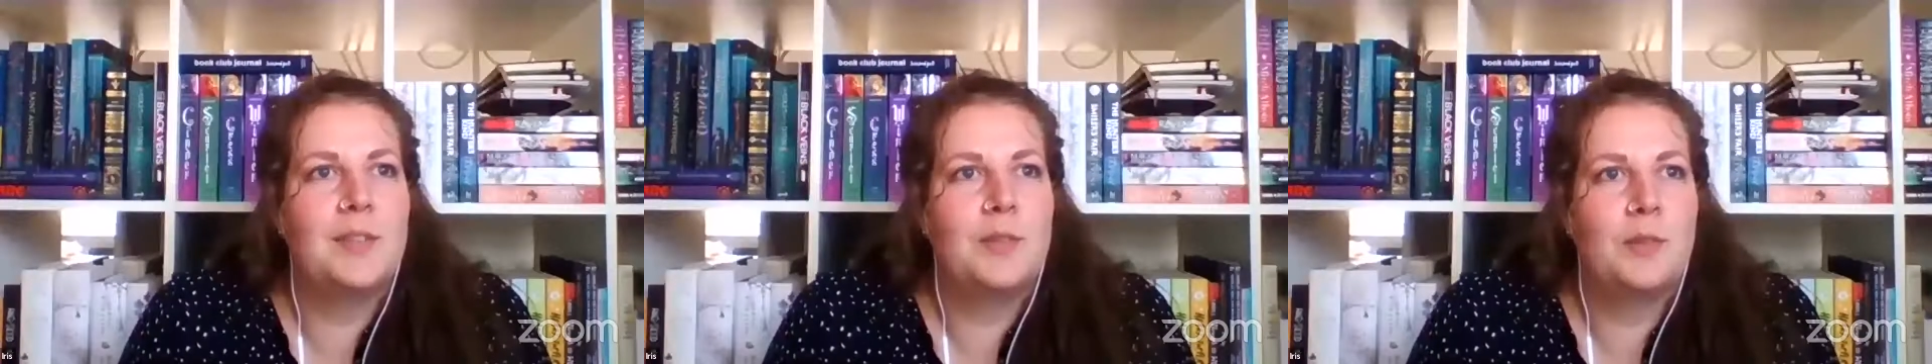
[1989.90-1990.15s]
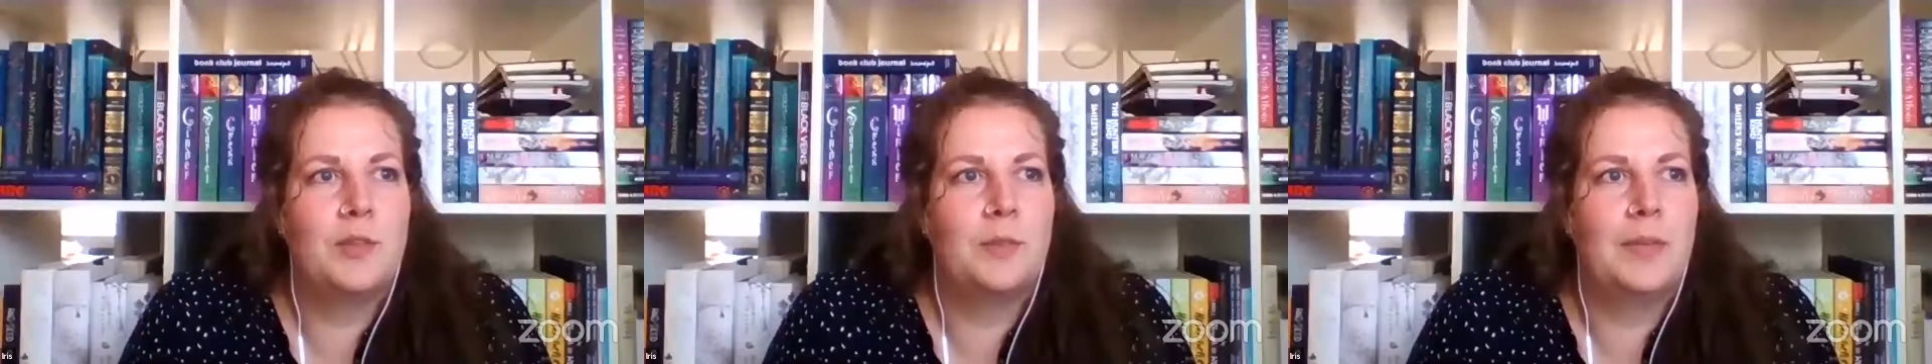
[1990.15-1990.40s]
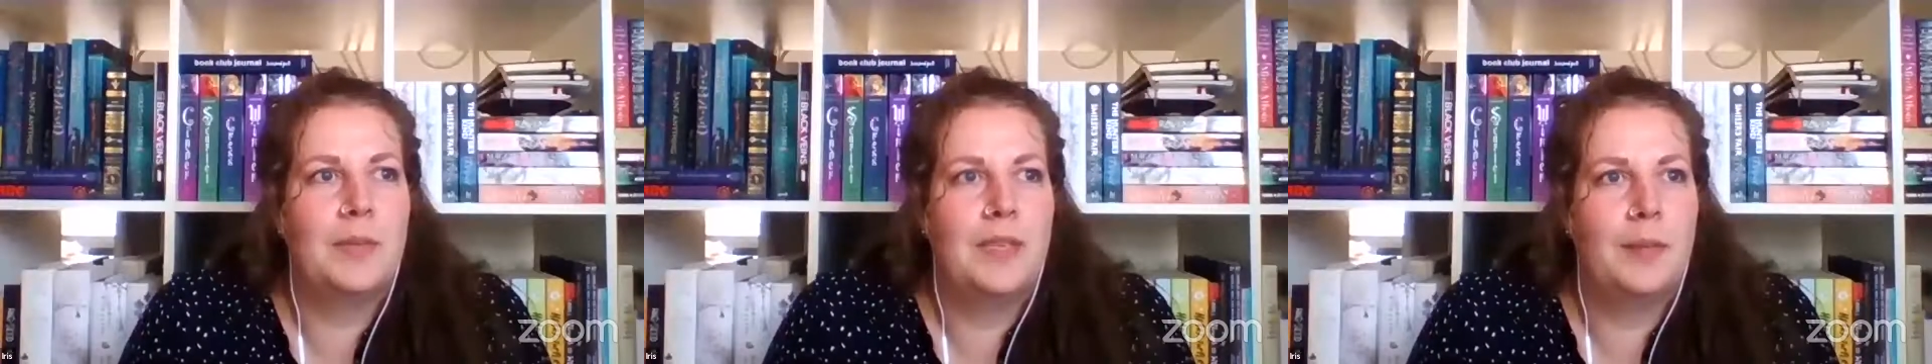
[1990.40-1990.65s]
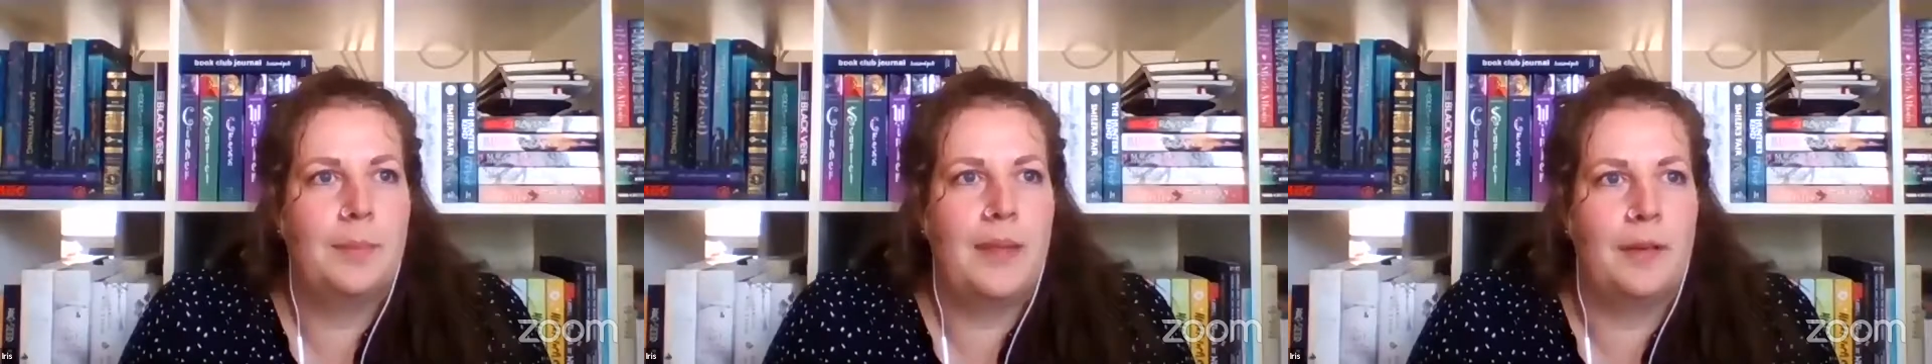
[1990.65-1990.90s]
a social
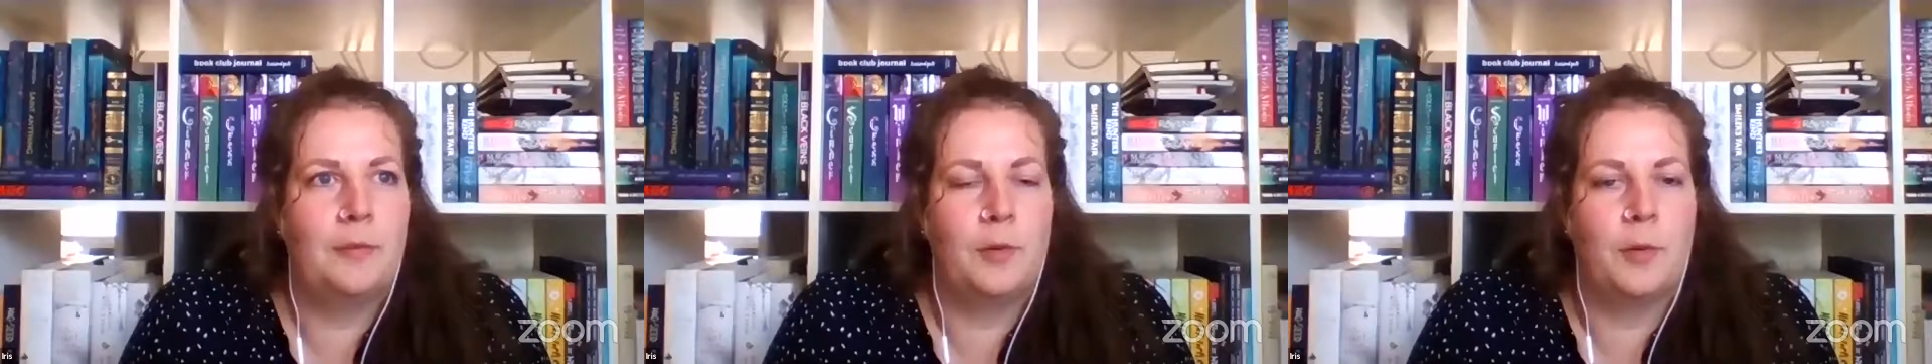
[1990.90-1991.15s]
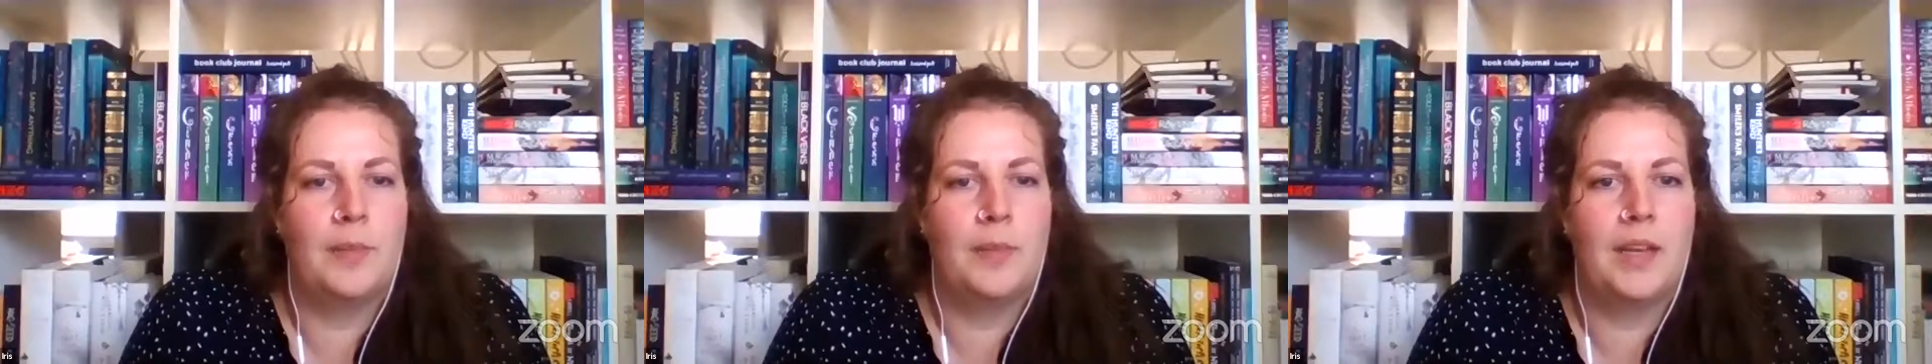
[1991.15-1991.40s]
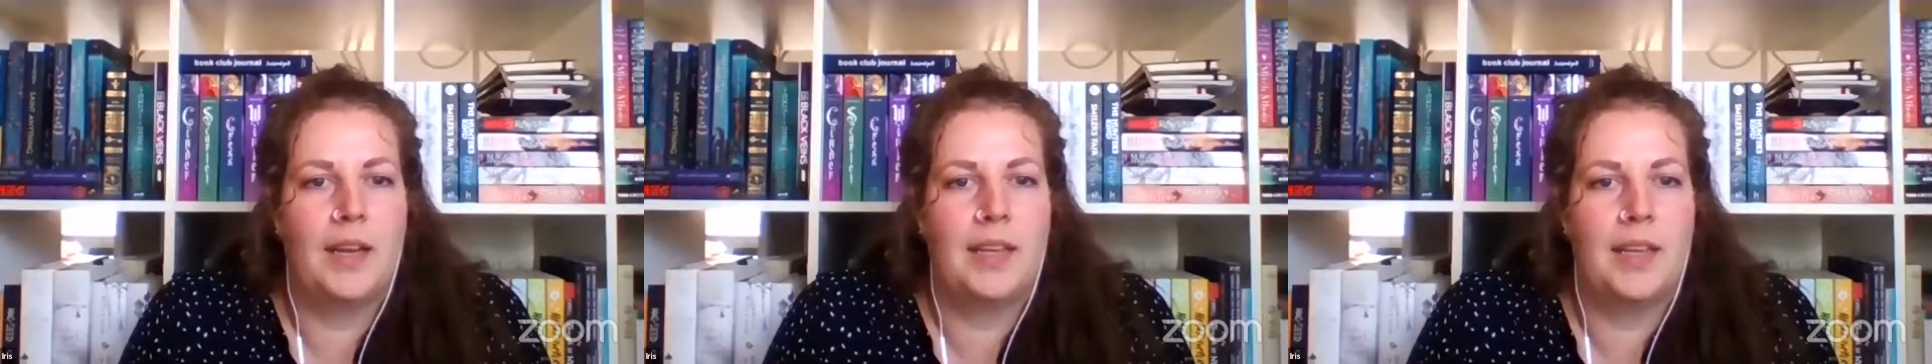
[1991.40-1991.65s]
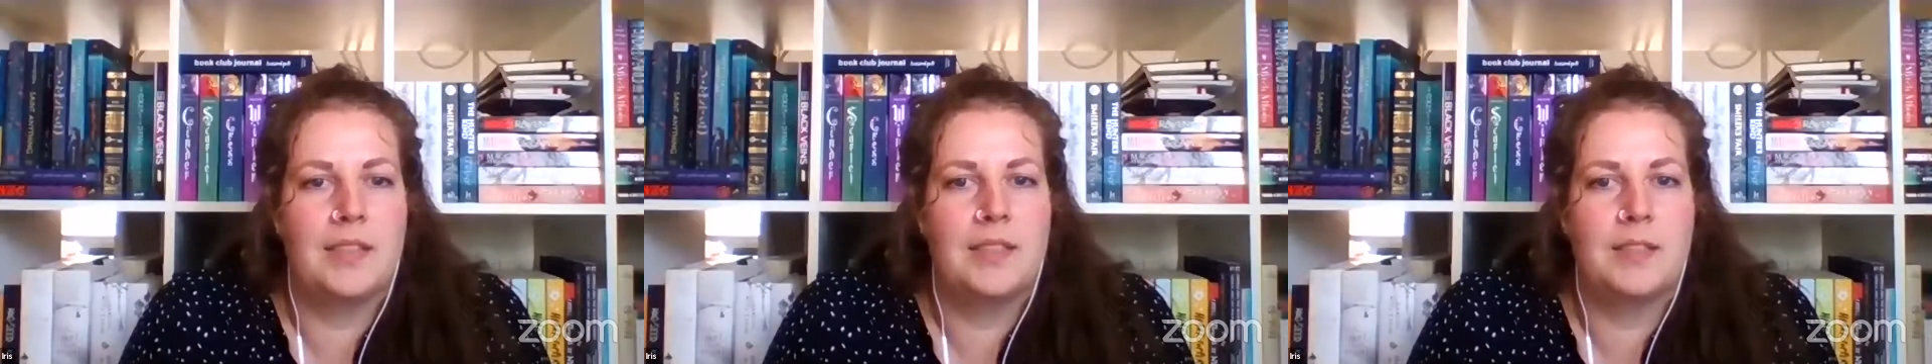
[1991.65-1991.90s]
media platform that I
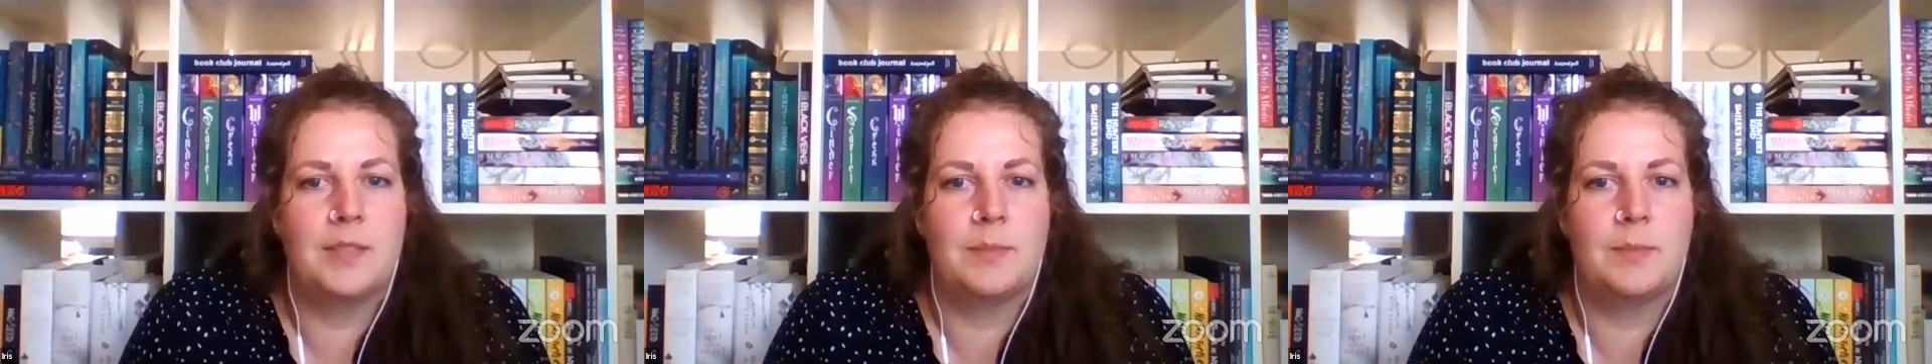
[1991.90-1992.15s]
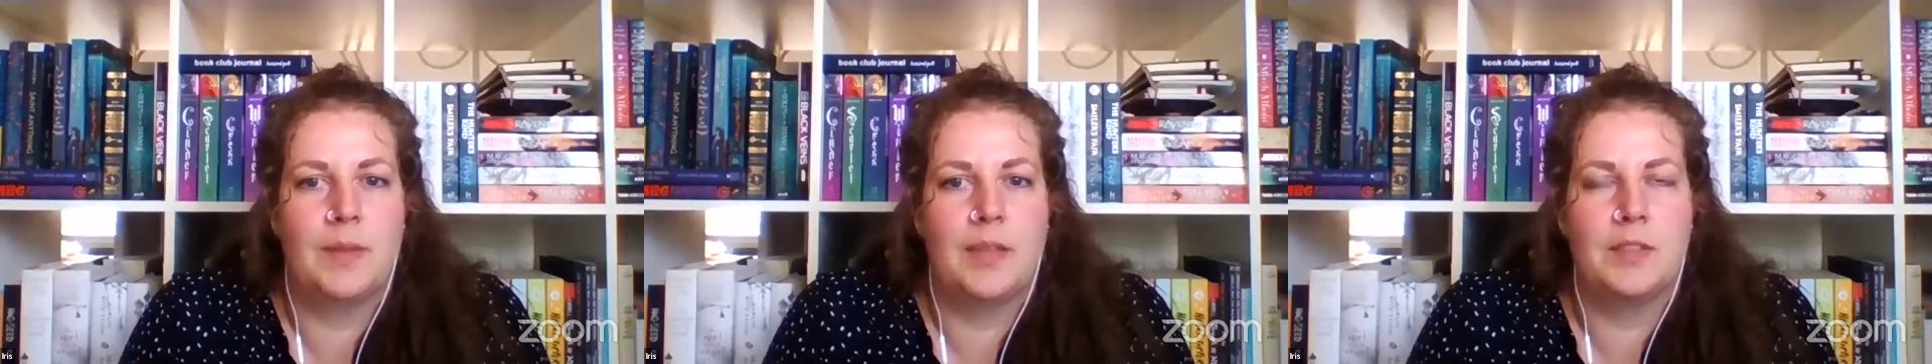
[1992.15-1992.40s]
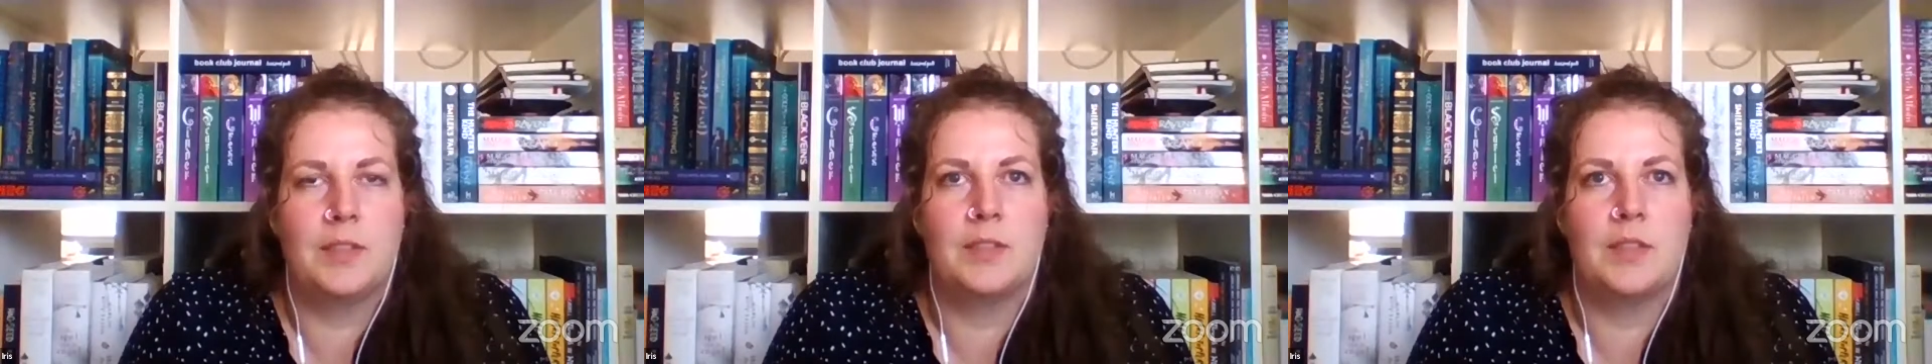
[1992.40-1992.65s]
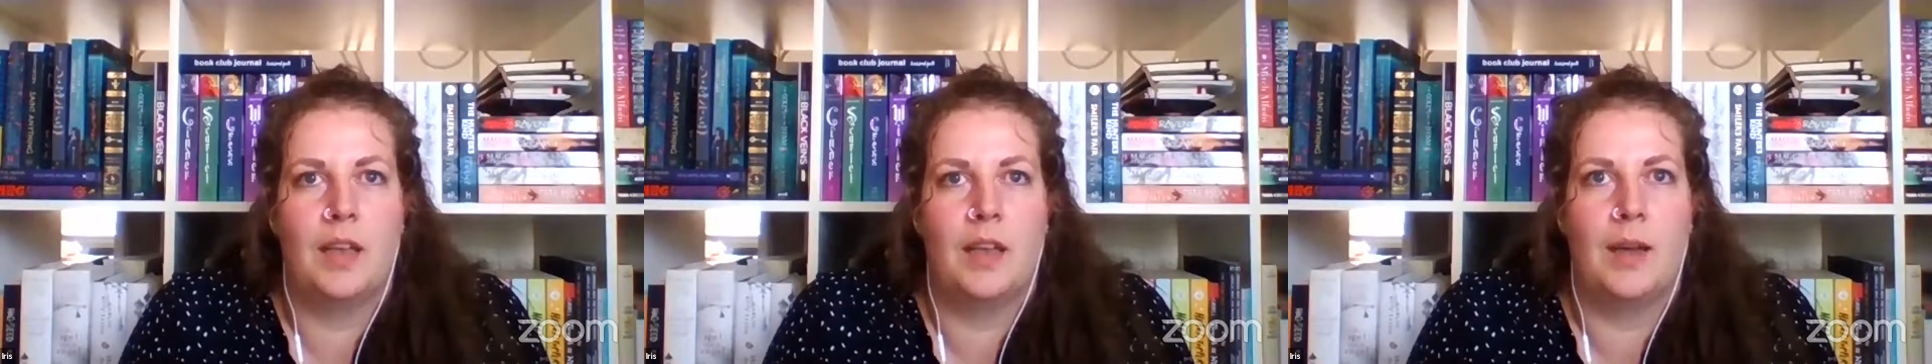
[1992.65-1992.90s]
guess
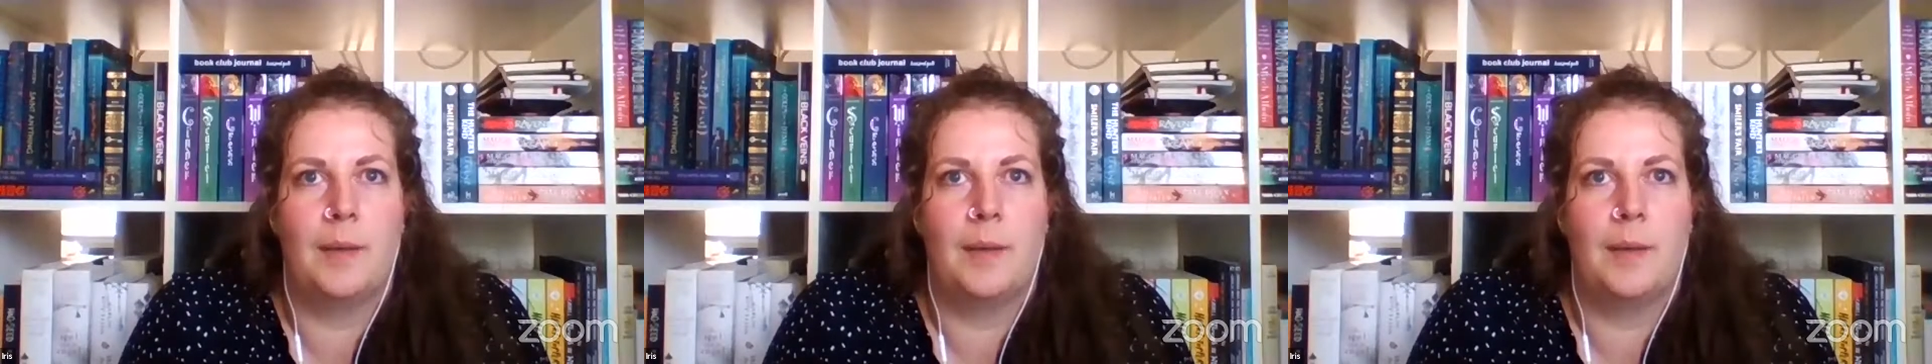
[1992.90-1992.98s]
is